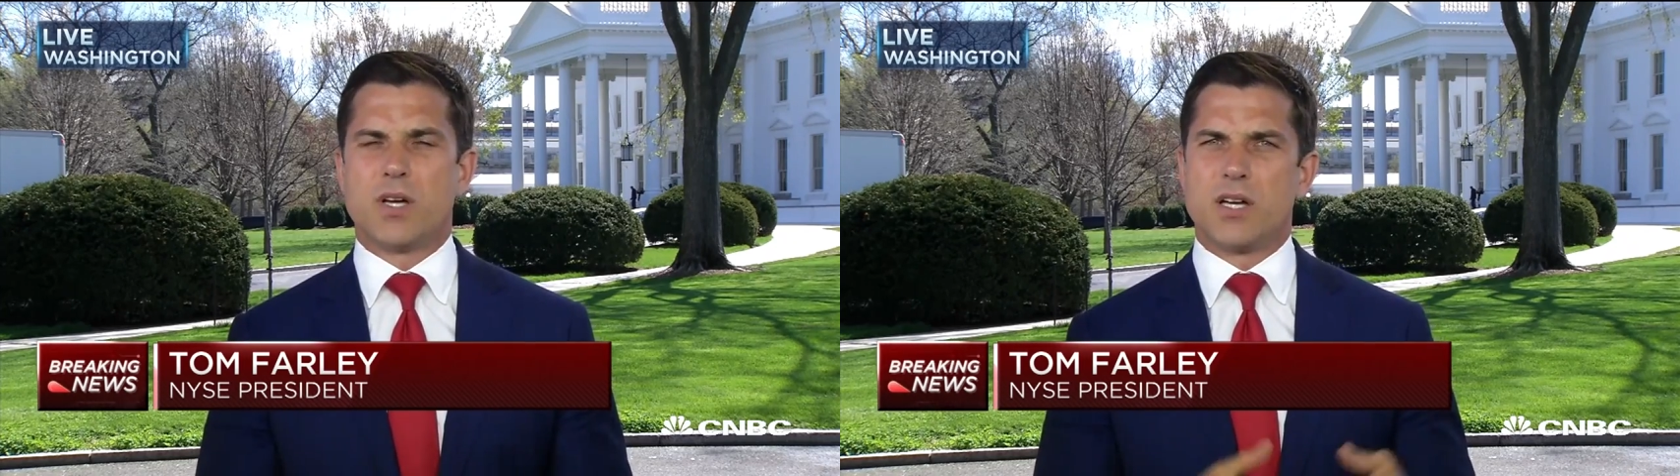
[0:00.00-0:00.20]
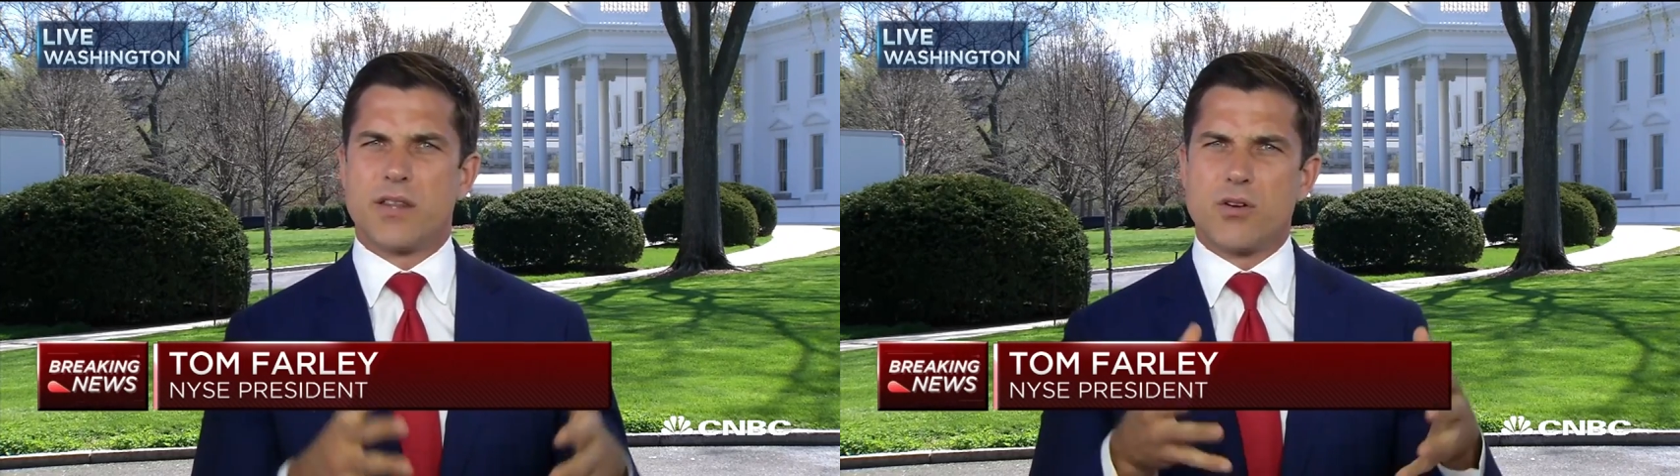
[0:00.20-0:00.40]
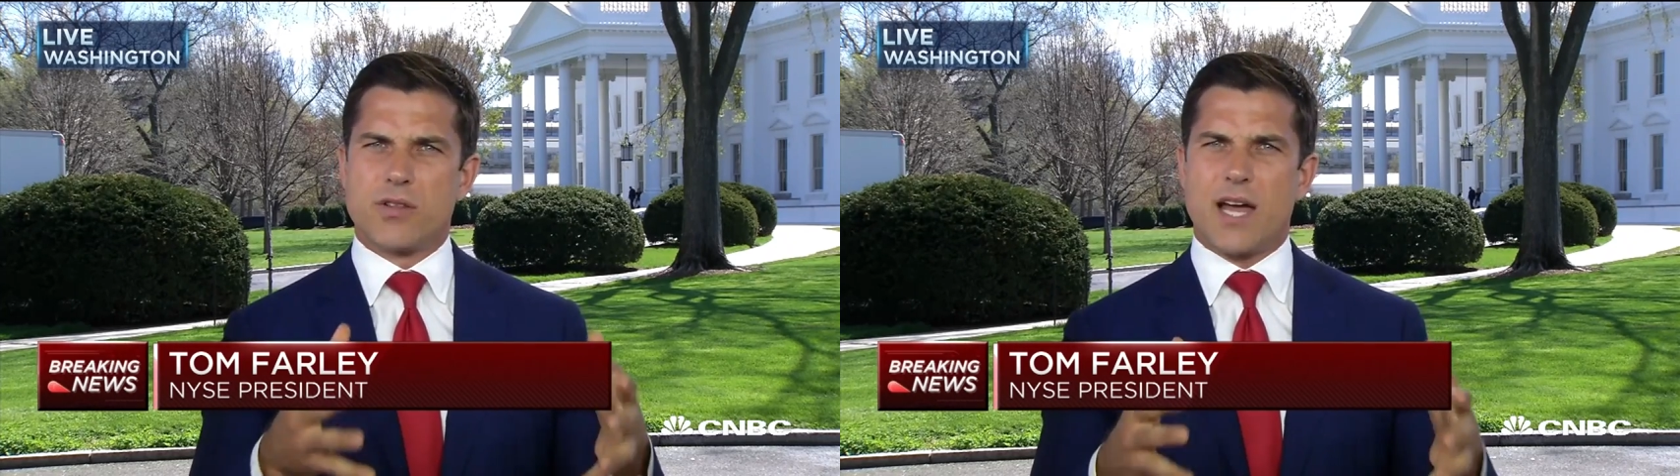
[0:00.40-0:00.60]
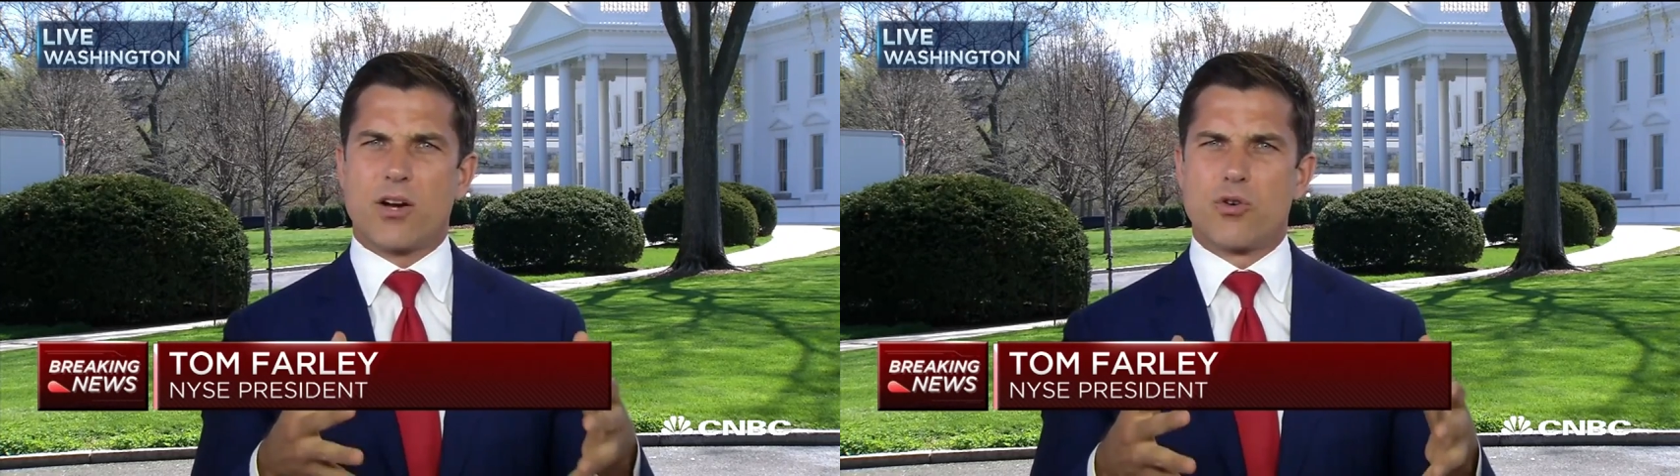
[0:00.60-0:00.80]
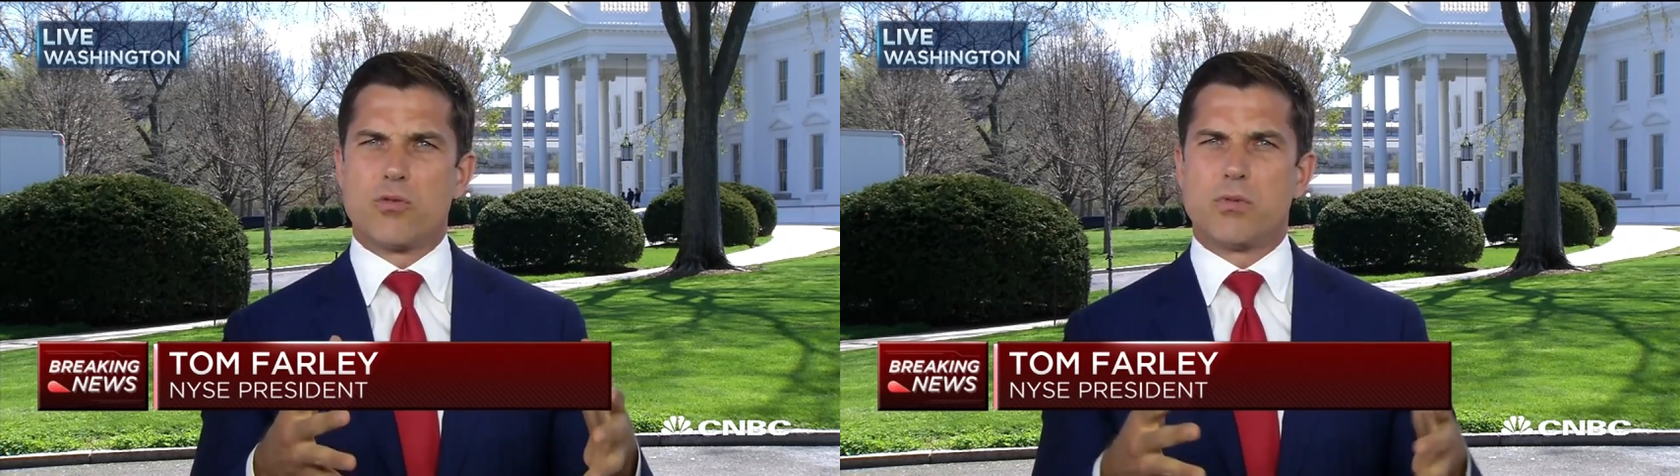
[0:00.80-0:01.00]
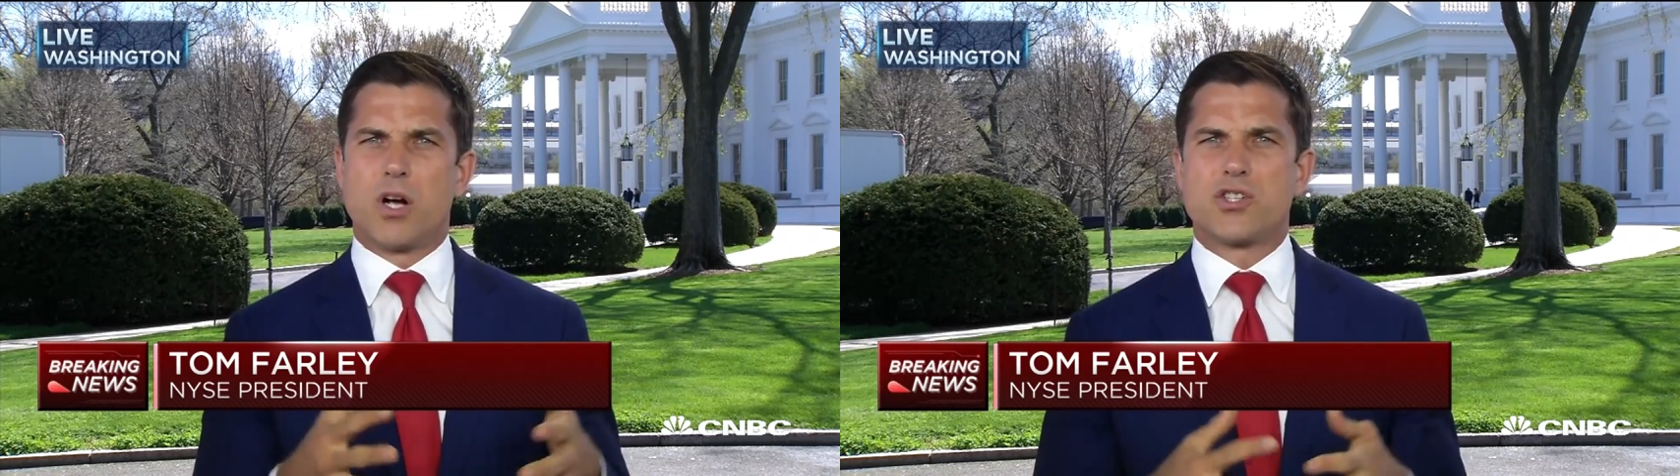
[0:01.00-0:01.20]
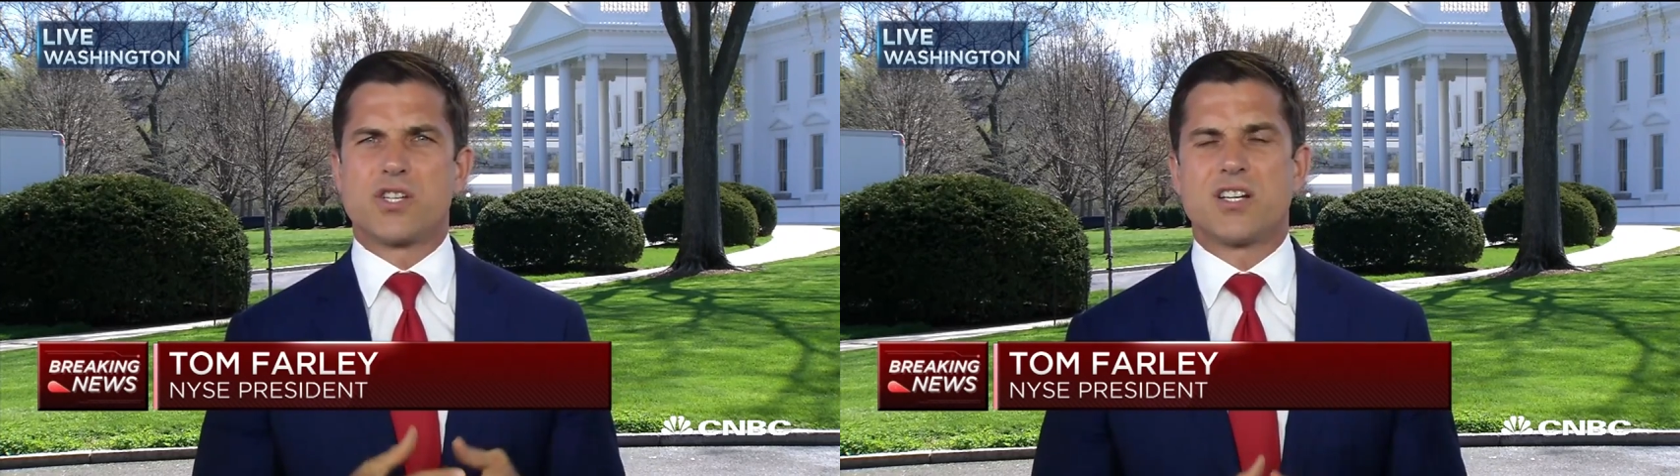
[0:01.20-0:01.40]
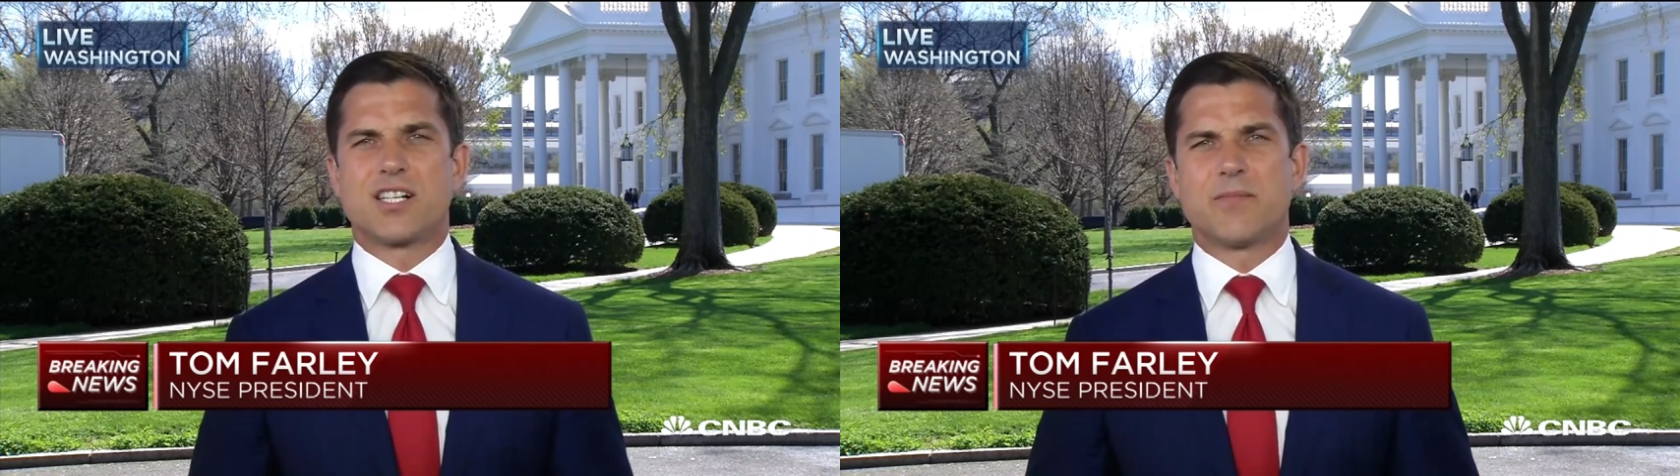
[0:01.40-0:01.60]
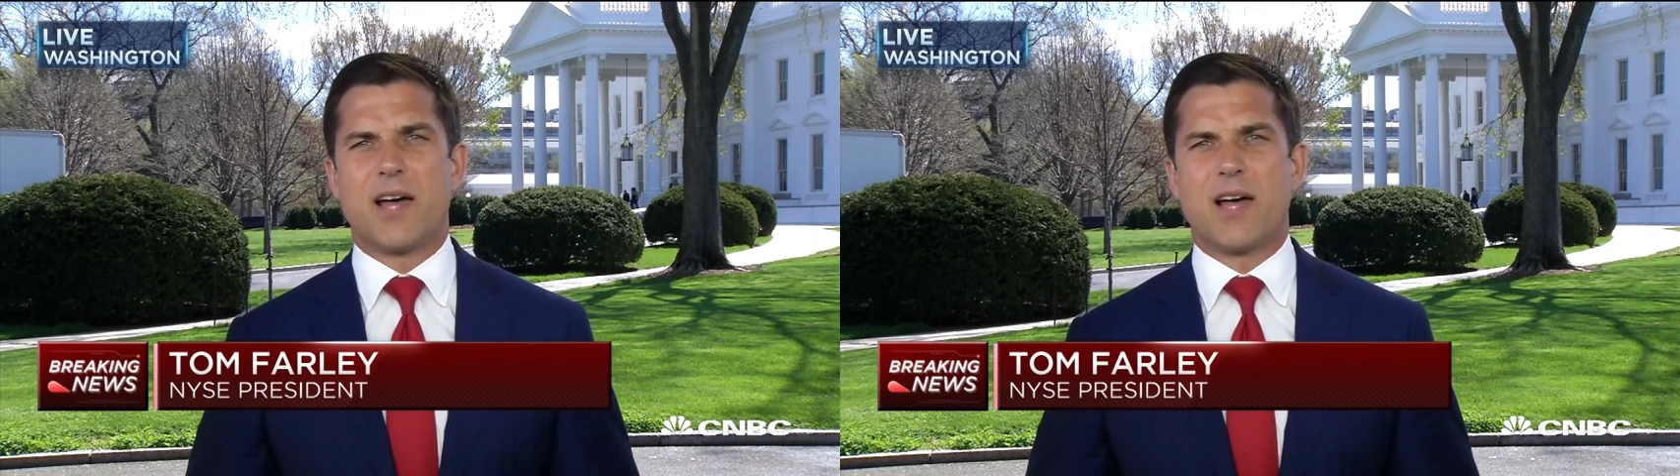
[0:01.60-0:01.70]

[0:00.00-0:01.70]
Uh, Th that group largely talked